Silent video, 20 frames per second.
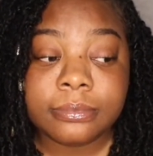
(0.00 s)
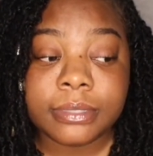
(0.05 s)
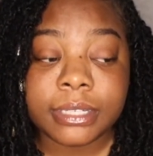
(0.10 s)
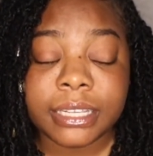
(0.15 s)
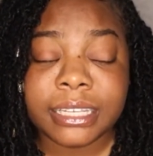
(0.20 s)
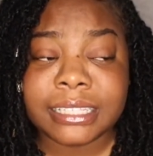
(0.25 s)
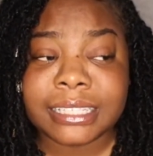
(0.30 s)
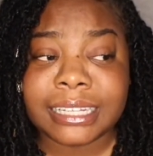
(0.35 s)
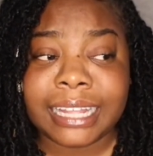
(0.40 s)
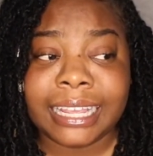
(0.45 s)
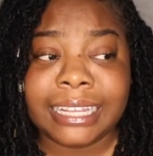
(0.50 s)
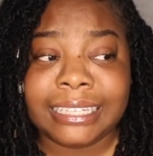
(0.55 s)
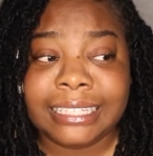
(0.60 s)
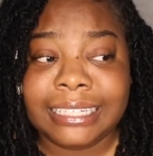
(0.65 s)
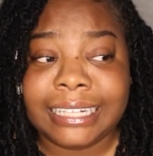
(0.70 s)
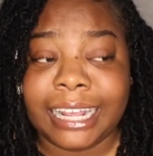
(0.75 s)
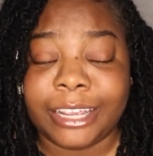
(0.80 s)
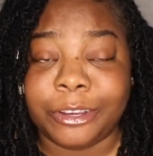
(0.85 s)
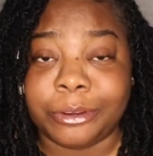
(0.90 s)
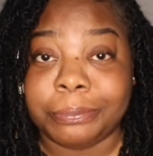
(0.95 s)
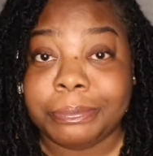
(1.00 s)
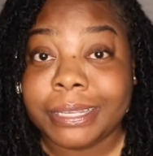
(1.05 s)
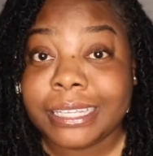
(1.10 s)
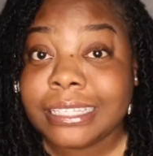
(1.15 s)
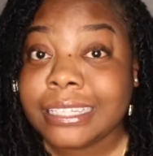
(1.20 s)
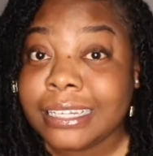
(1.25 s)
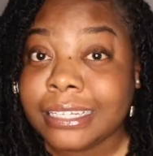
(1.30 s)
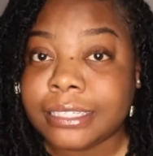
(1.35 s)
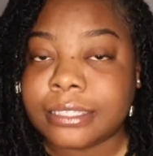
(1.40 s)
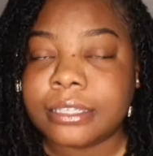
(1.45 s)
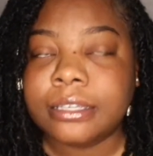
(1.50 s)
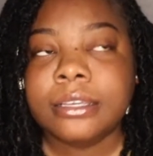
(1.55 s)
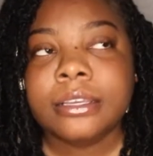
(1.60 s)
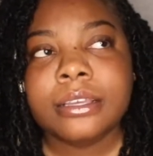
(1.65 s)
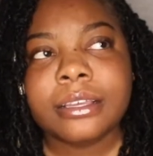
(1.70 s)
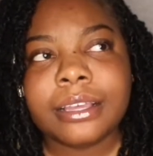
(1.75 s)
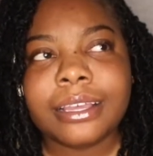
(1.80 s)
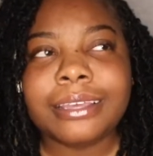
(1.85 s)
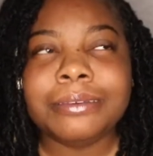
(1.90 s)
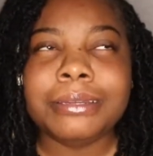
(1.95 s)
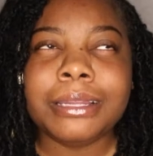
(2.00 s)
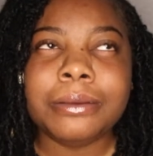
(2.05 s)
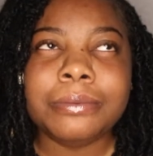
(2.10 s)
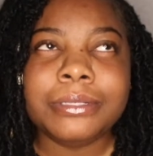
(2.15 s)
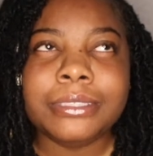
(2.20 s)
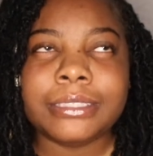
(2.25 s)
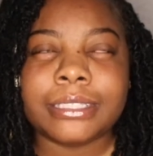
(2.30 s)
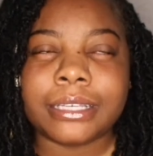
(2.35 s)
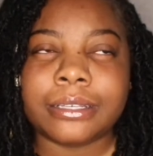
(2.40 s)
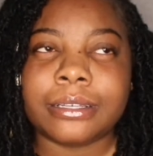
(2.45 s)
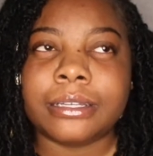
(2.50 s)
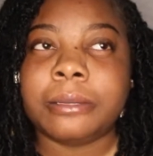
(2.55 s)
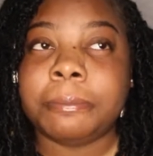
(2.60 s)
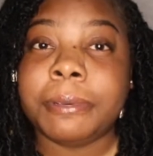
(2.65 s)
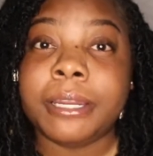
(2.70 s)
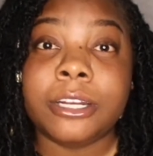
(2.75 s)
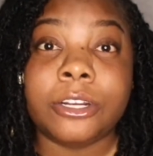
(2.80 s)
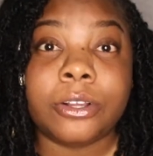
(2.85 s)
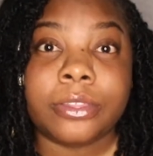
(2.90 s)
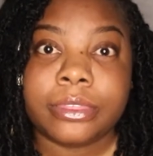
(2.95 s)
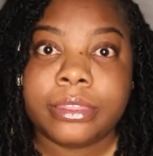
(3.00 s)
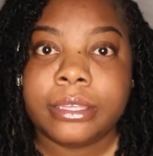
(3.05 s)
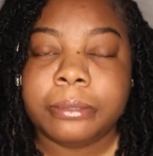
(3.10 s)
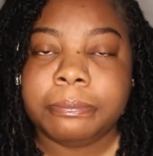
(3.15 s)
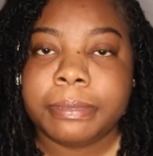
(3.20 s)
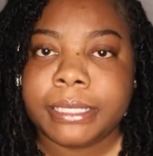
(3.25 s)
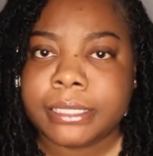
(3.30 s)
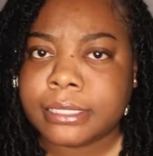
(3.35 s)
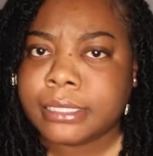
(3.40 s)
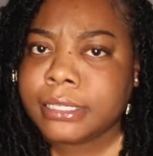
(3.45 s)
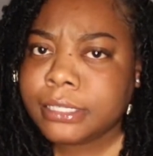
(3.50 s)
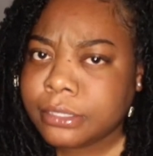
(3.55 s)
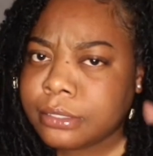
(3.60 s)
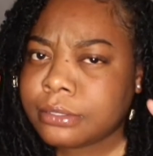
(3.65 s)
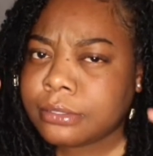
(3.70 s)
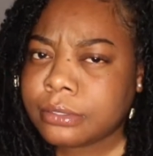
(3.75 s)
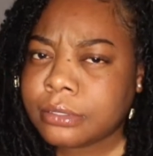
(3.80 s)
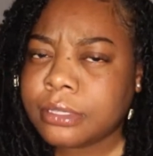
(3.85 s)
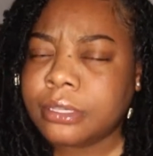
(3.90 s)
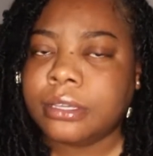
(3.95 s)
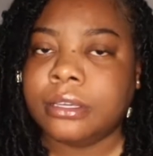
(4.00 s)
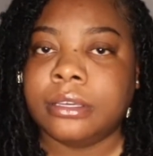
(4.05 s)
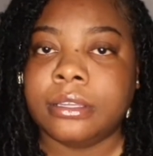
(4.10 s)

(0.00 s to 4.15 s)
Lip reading: it's likely that your business, and I wouldn't say depending on the business,